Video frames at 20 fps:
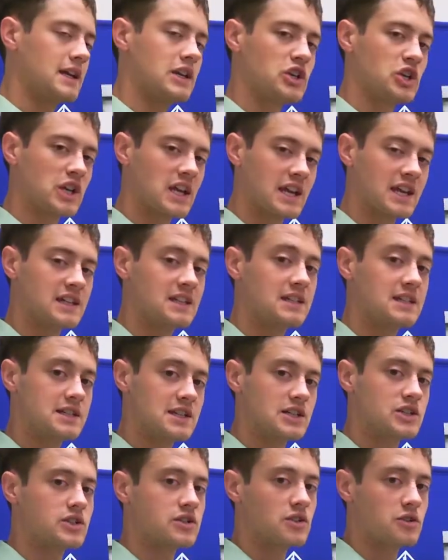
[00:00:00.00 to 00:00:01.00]
you get an
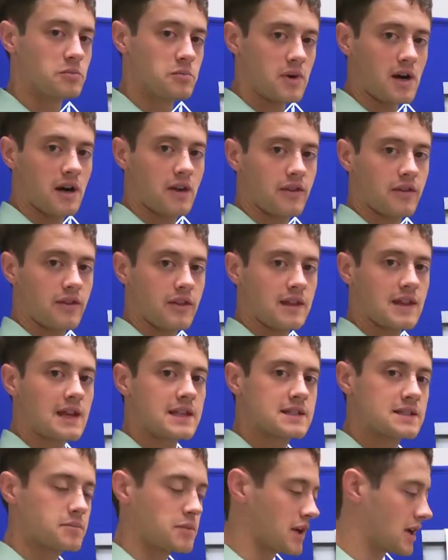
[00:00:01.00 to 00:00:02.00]
additional month, and
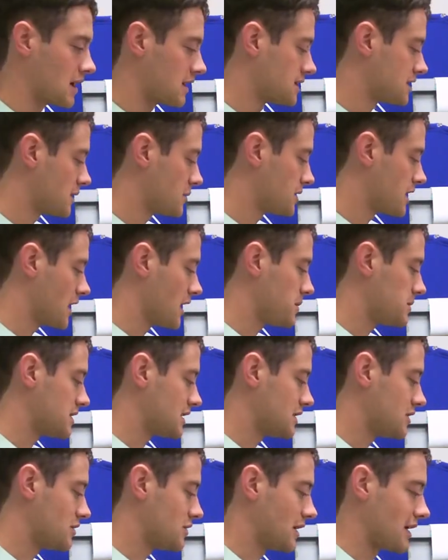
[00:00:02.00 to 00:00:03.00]
that's because sometimes
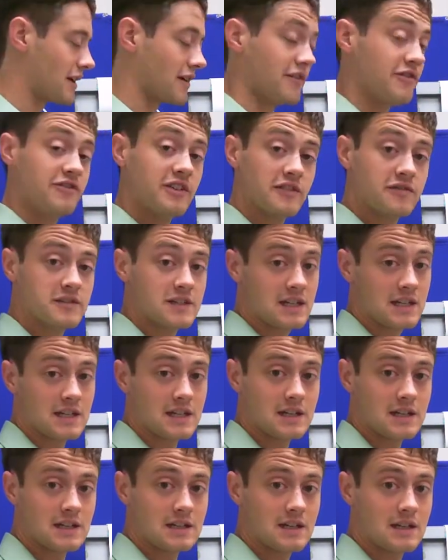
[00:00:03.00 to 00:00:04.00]
they do like a
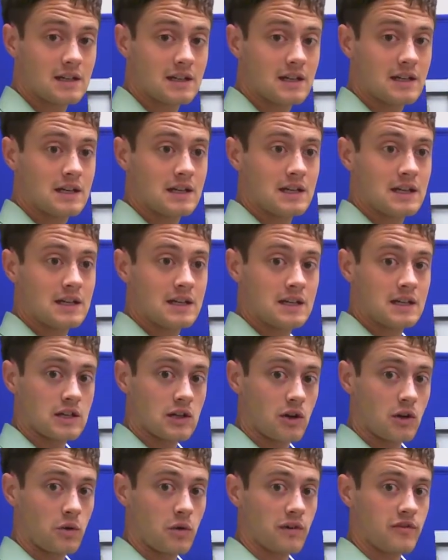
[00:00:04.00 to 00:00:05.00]
15,
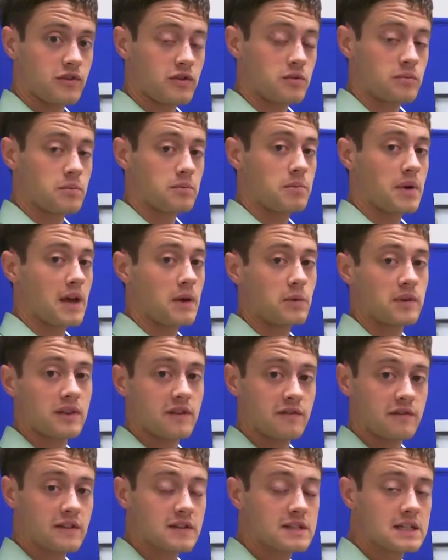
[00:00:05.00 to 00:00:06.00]
if you pay
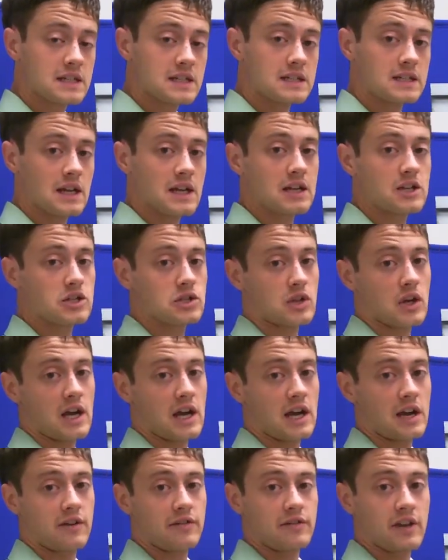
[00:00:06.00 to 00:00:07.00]
within 15 days you
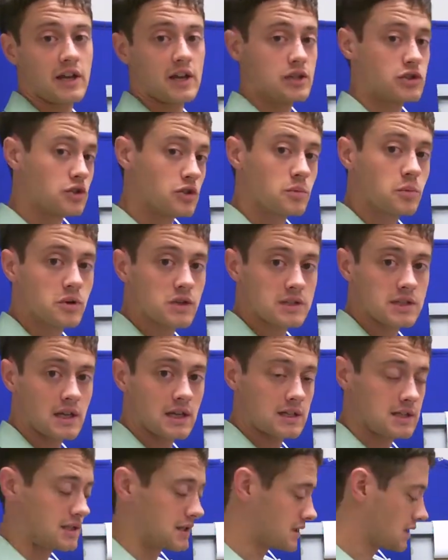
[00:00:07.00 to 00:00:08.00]
have a
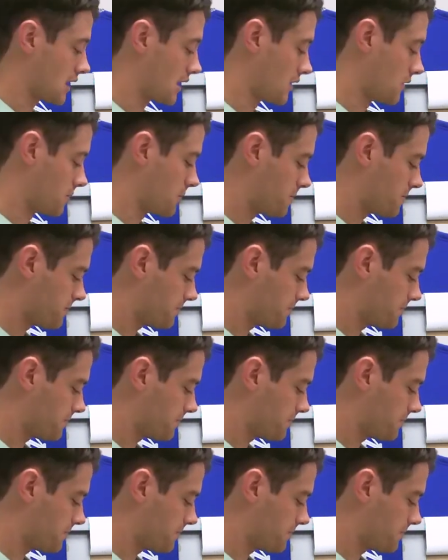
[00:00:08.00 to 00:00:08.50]
2% discount.